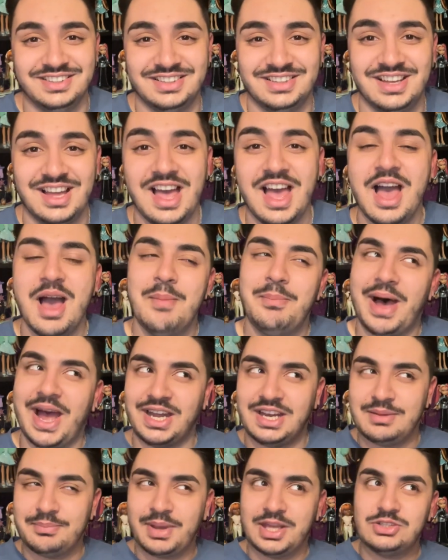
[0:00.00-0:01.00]
but I
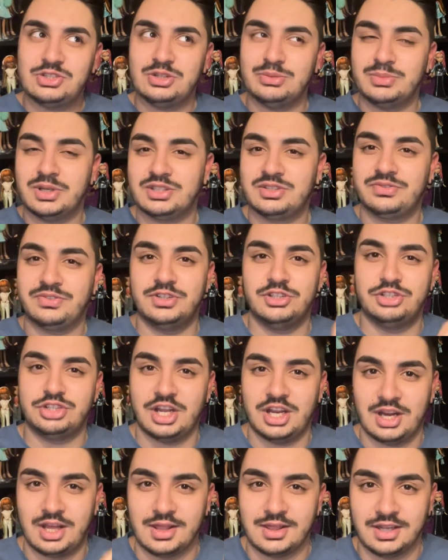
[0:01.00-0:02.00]
didn't pay too much for
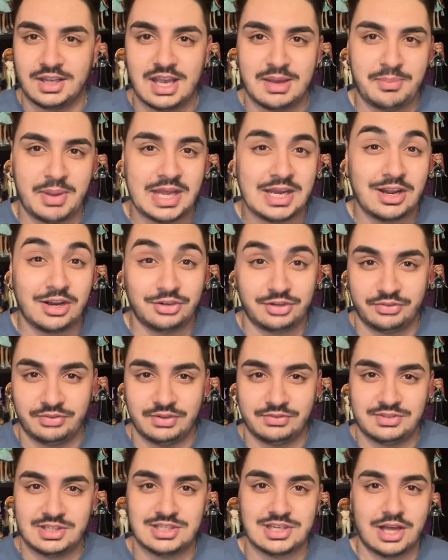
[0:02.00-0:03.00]
Jade. I think I paid under
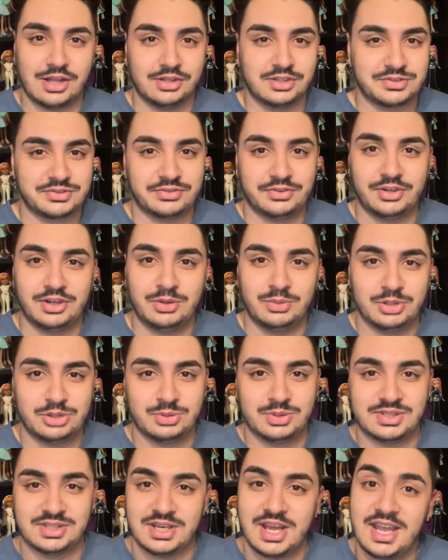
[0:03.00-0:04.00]
$50 for her, which
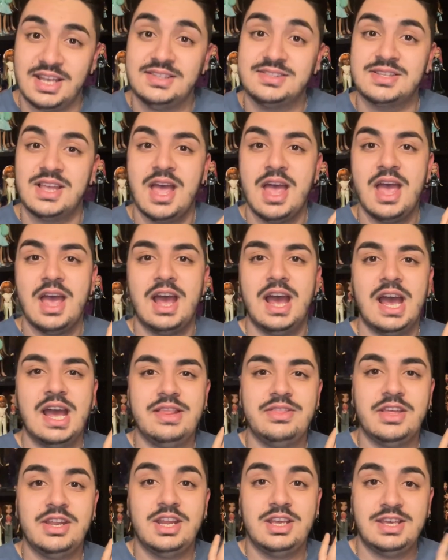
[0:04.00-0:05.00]
was nice.
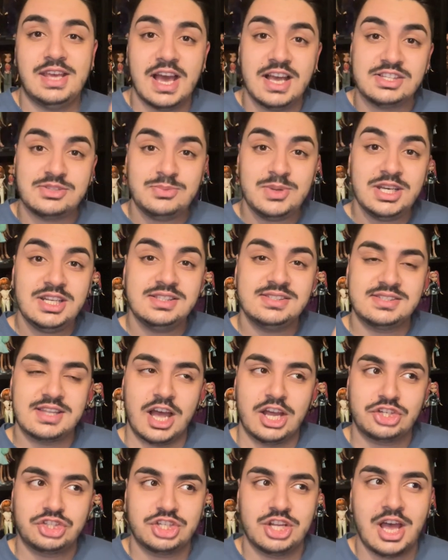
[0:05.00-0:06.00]
And then Yasmin and
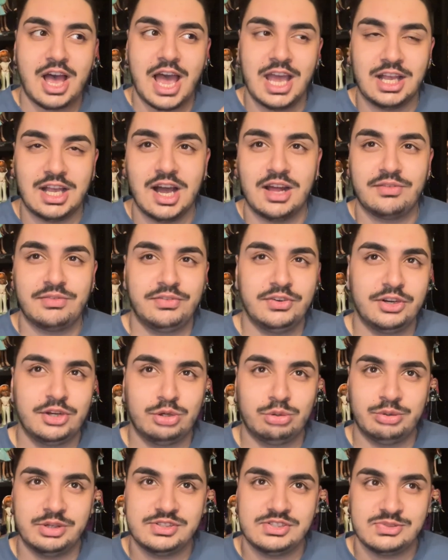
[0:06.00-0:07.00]
Sasha, I got for
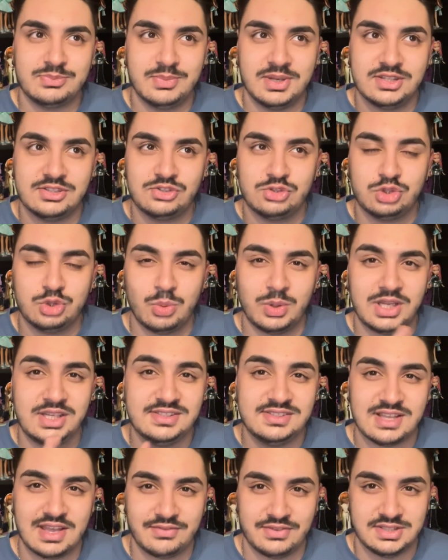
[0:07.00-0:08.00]
Christmas
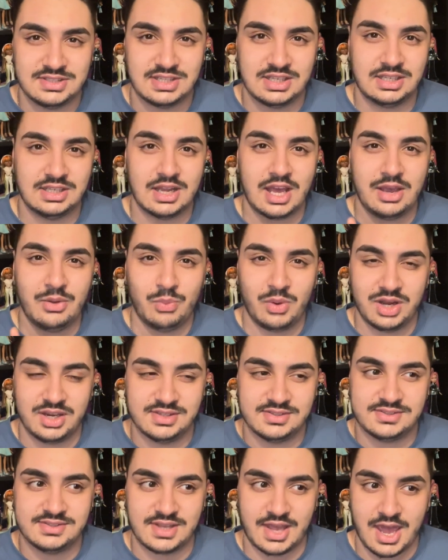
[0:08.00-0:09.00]
2017, I want to
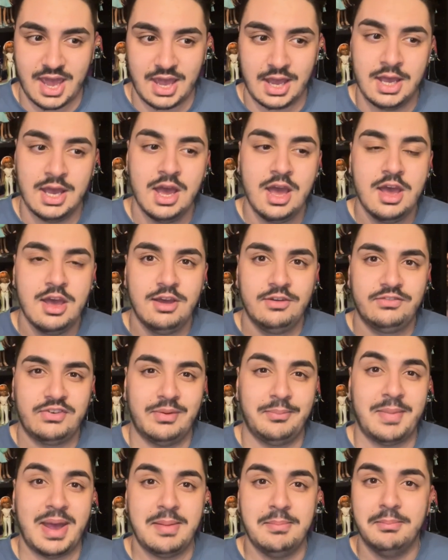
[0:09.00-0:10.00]
say,
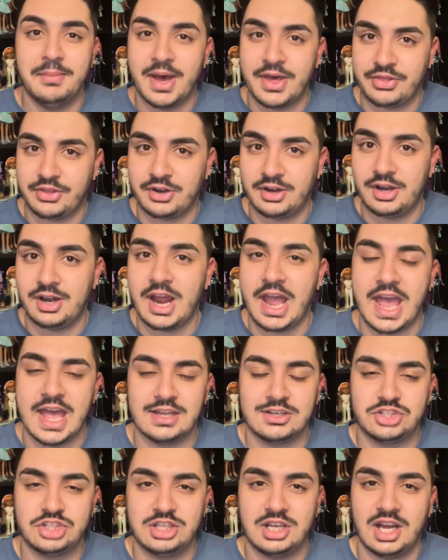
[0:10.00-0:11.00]
from my mother.
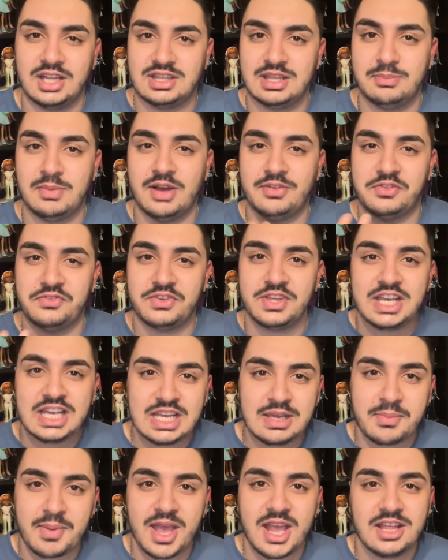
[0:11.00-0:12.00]
And she got them off of
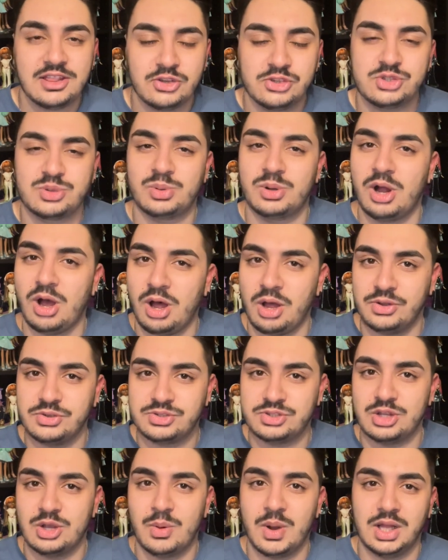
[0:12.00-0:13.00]
eBay. Those were
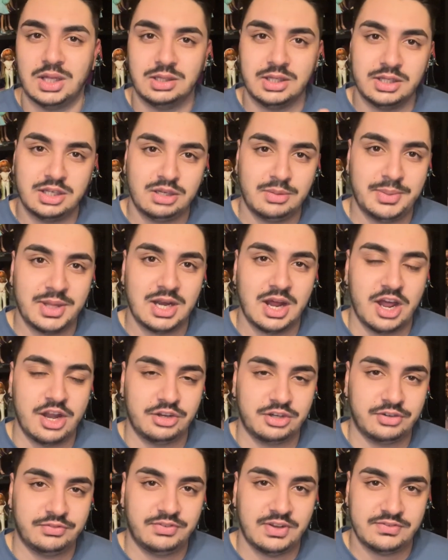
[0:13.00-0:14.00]
also a little bit
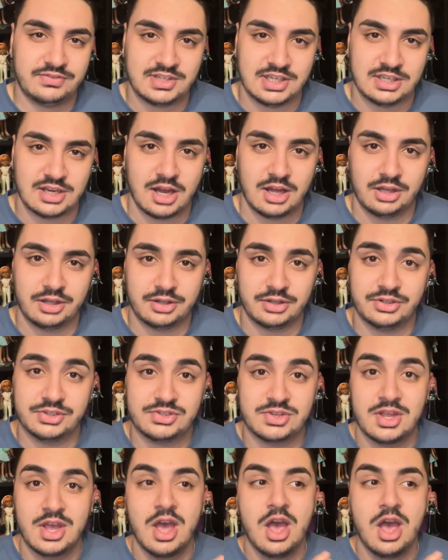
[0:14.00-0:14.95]
under $50.